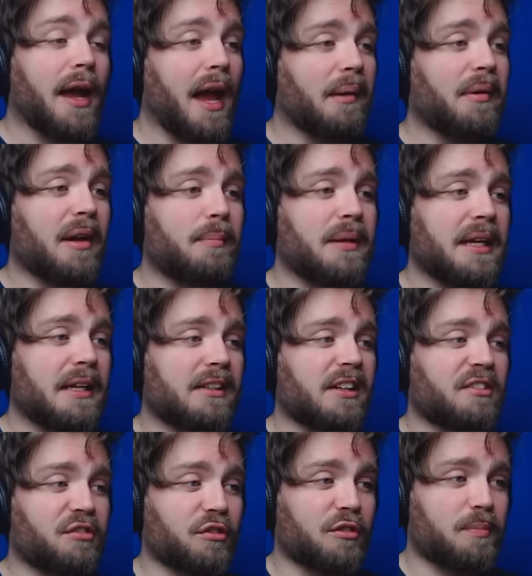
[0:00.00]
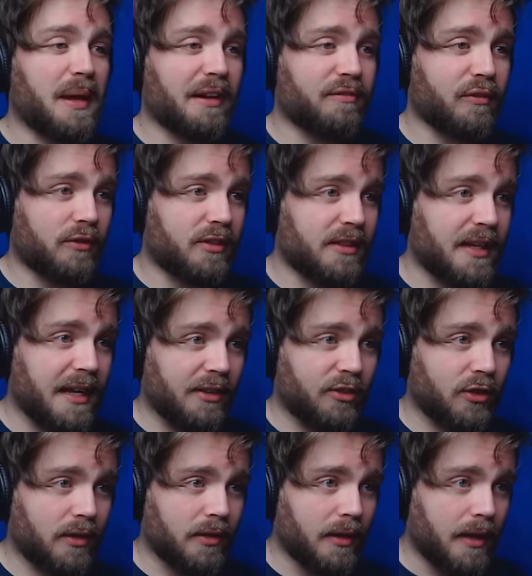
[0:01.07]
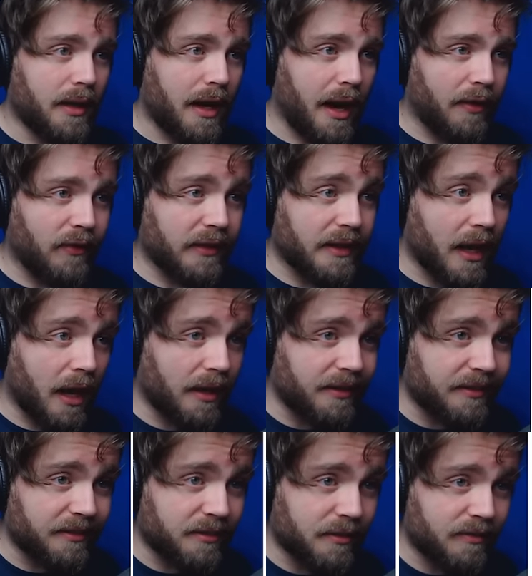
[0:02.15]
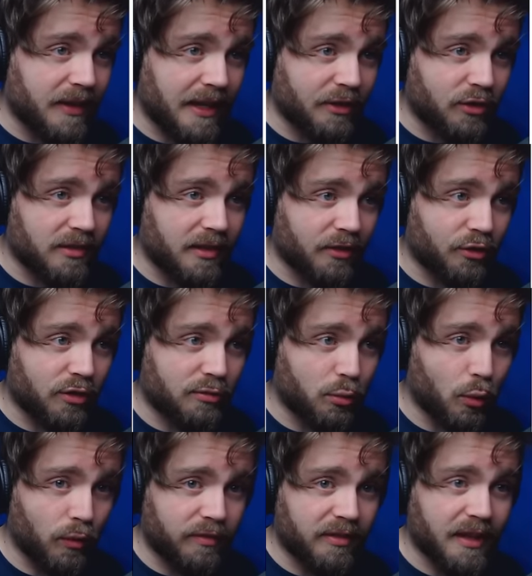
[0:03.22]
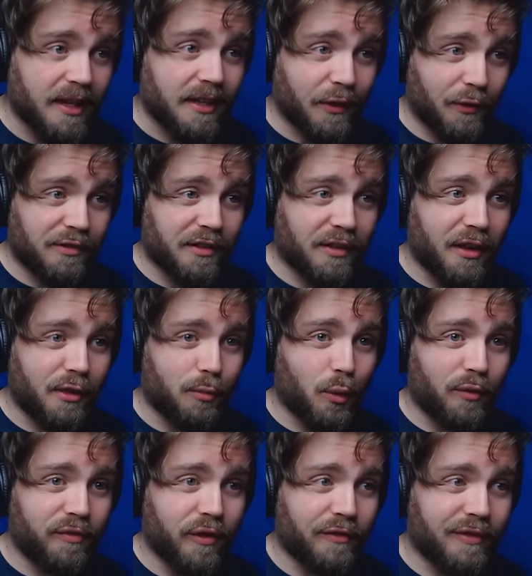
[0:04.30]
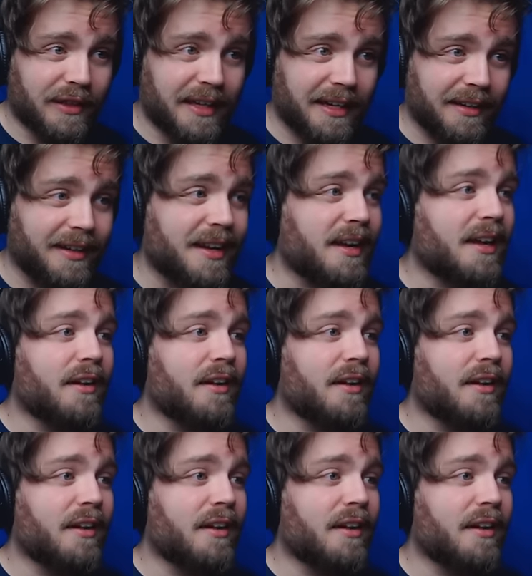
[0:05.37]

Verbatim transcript: Am I being disrespectful to nature and the guardians of nature such as wolves? There is another wolf over there.